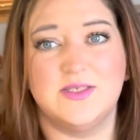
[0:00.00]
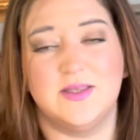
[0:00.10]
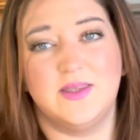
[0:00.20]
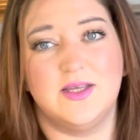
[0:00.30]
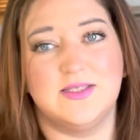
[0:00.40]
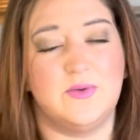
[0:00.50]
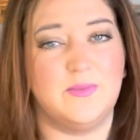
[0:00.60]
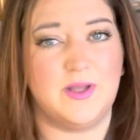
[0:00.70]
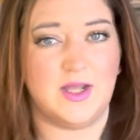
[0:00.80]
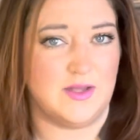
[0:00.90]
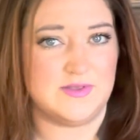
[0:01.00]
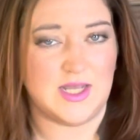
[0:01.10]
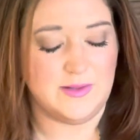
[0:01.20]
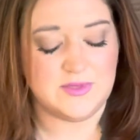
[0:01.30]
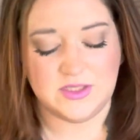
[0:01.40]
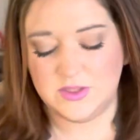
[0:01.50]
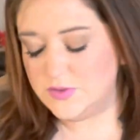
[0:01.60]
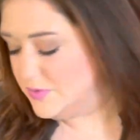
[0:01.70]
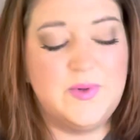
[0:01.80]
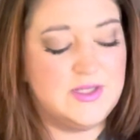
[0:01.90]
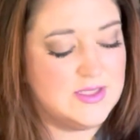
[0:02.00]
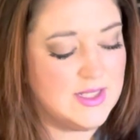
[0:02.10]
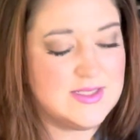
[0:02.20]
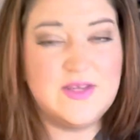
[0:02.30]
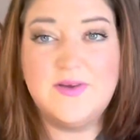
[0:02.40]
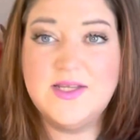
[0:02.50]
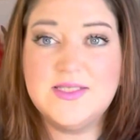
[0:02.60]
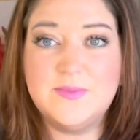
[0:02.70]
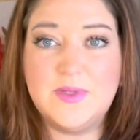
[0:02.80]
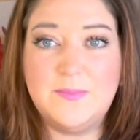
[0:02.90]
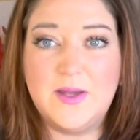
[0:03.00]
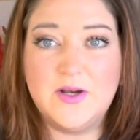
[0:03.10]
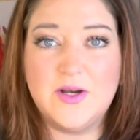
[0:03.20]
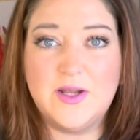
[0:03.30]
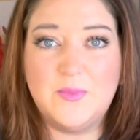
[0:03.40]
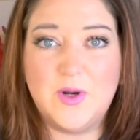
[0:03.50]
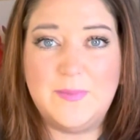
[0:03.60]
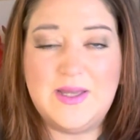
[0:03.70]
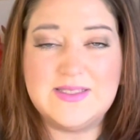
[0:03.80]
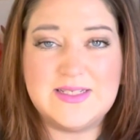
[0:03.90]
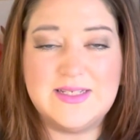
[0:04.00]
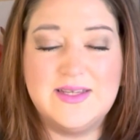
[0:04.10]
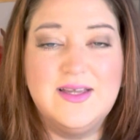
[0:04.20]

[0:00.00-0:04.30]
on things that we might not have time to do unless I find something better and more amazing